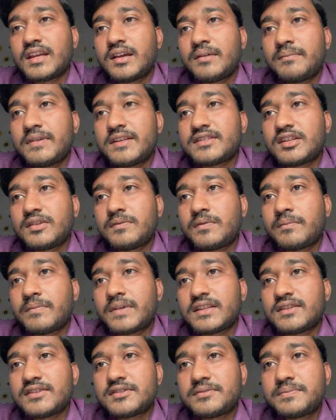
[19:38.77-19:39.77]
Please remember
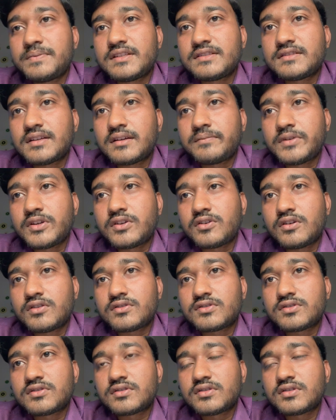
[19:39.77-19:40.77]
this picture,
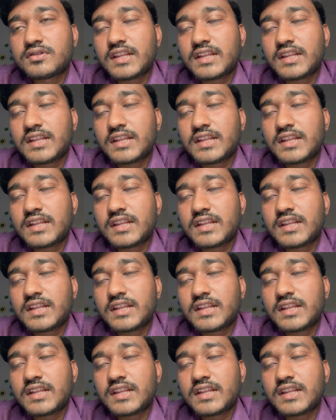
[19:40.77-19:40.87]
because